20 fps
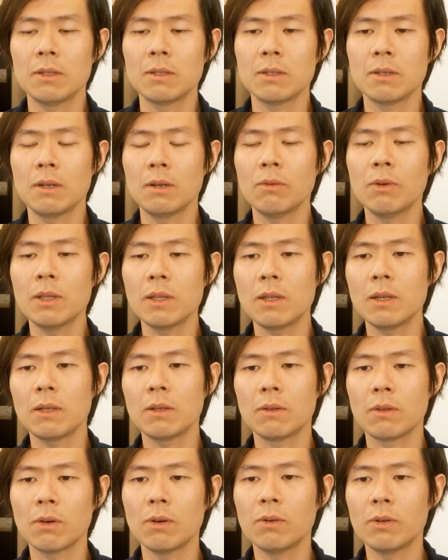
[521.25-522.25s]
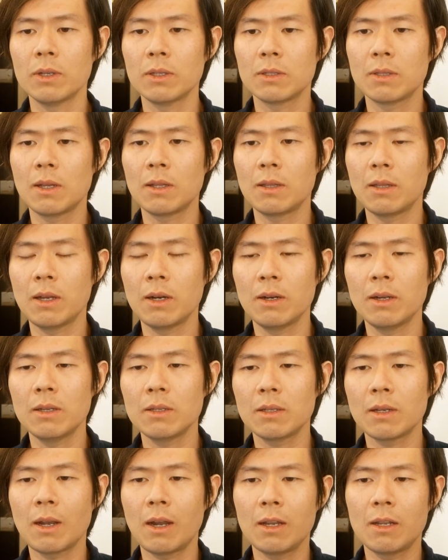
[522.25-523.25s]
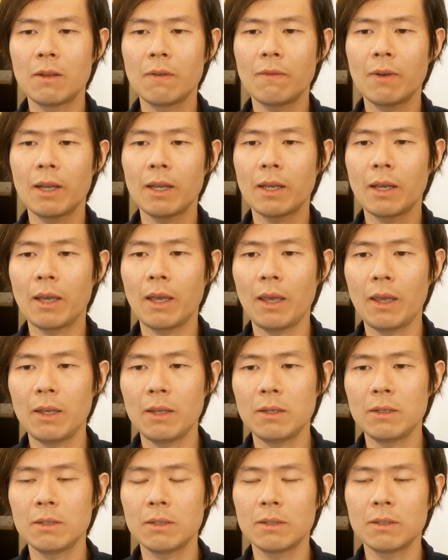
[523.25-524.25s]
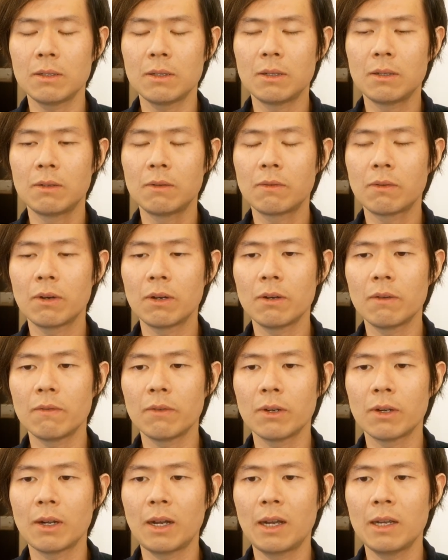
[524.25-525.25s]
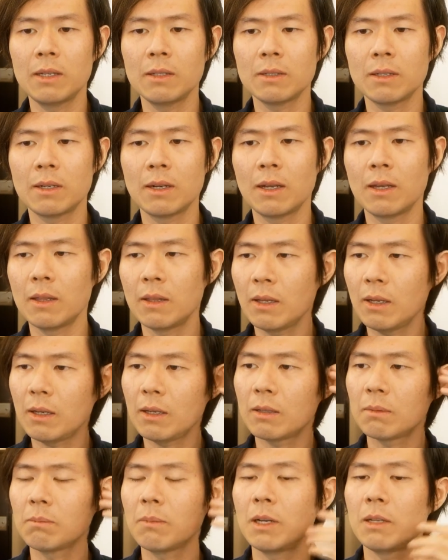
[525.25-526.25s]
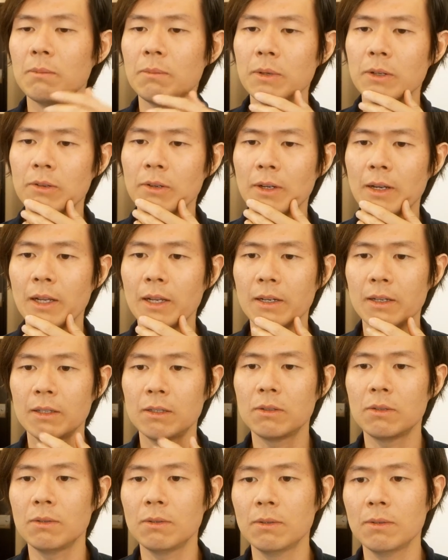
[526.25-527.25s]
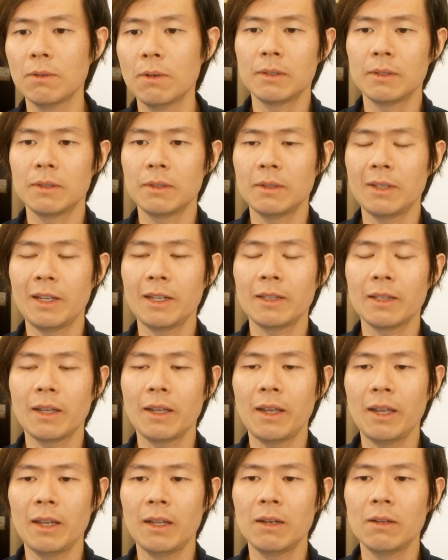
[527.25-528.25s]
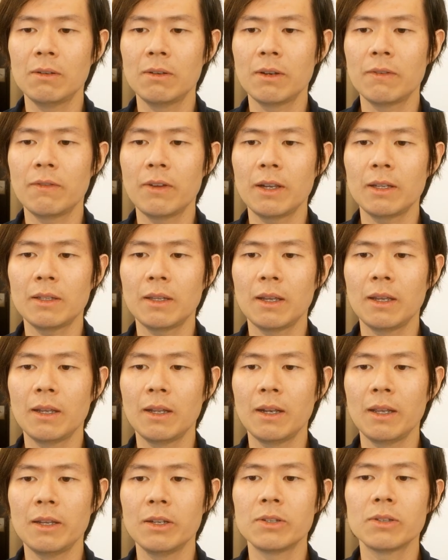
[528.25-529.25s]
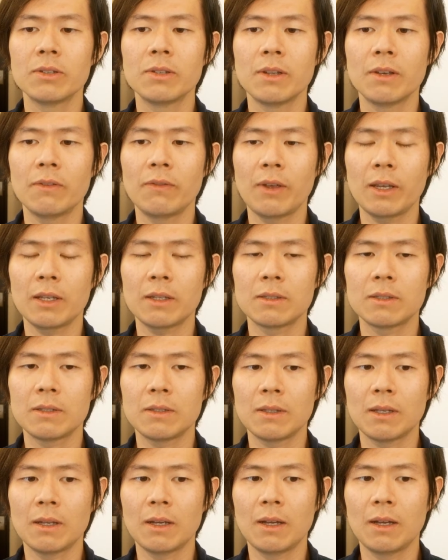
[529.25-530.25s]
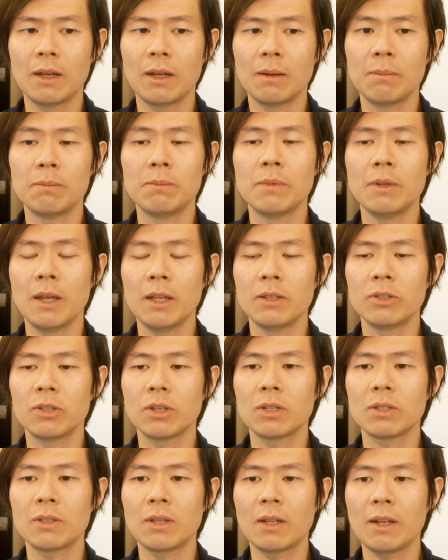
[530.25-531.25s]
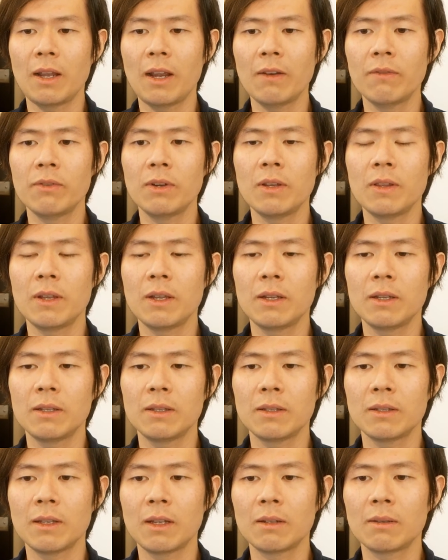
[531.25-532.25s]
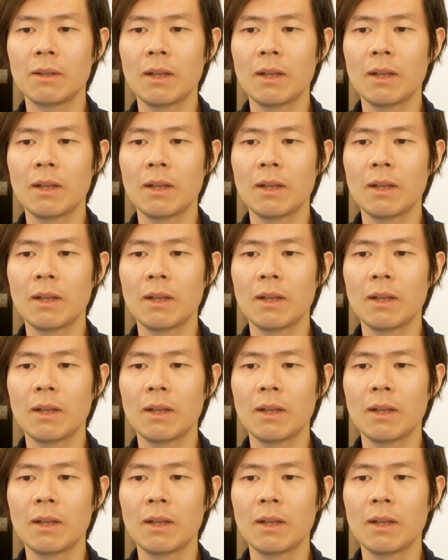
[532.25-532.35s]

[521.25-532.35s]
One thing though is that there is kind of like a haze in front of your eyes, and I think it might be related to like the halo effect, the halation effects, and just that everything that